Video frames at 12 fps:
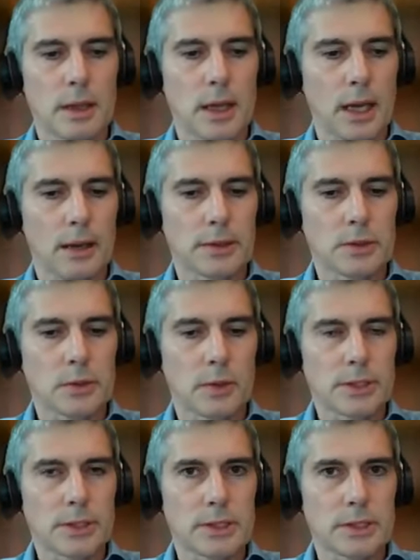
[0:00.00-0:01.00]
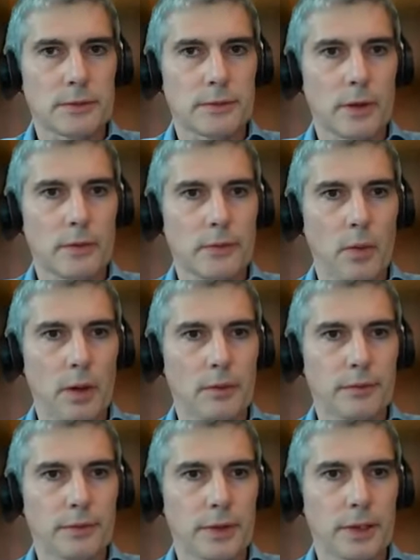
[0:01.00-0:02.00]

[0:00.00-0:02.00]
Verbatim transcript: uh, sources of, of oil for